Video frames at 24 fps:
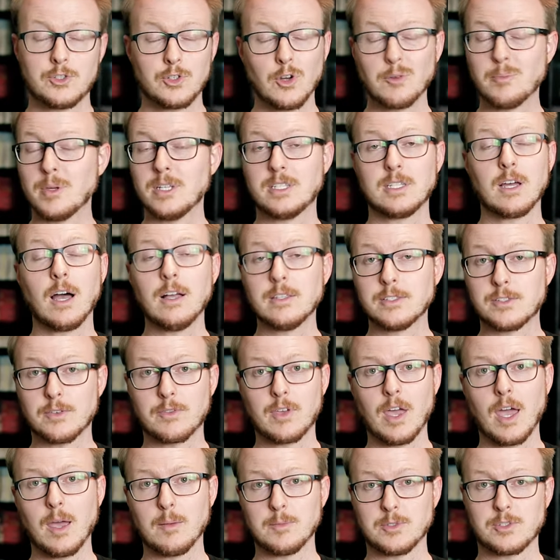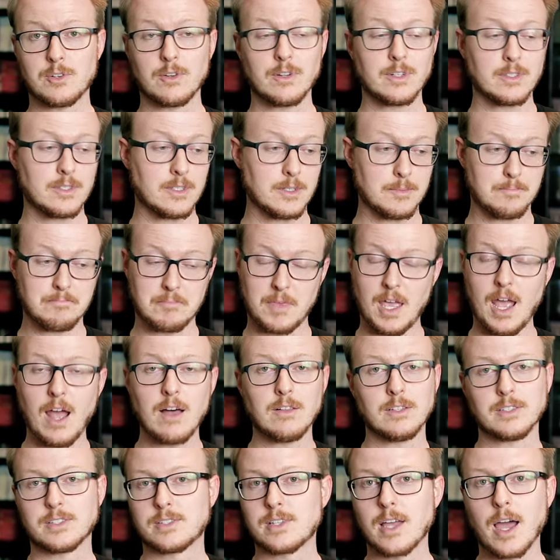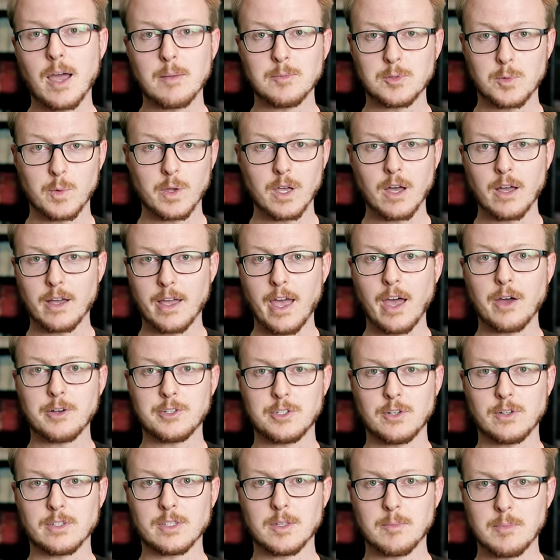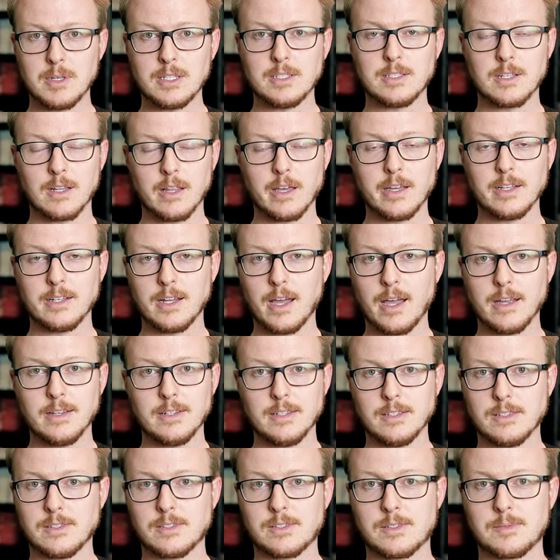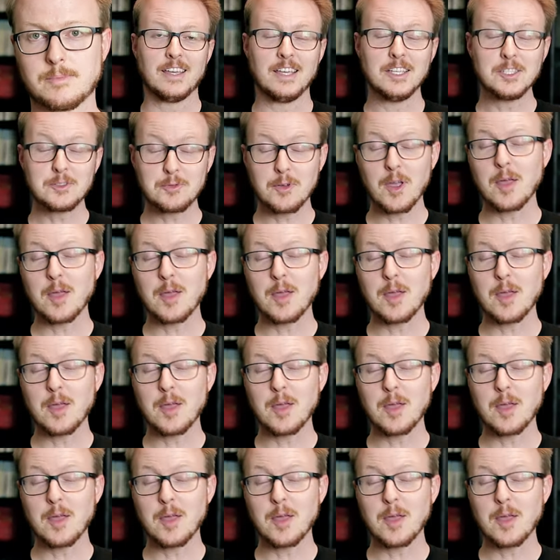day, showed me tons of games during the countless times we hung out during the mid to late 90s. His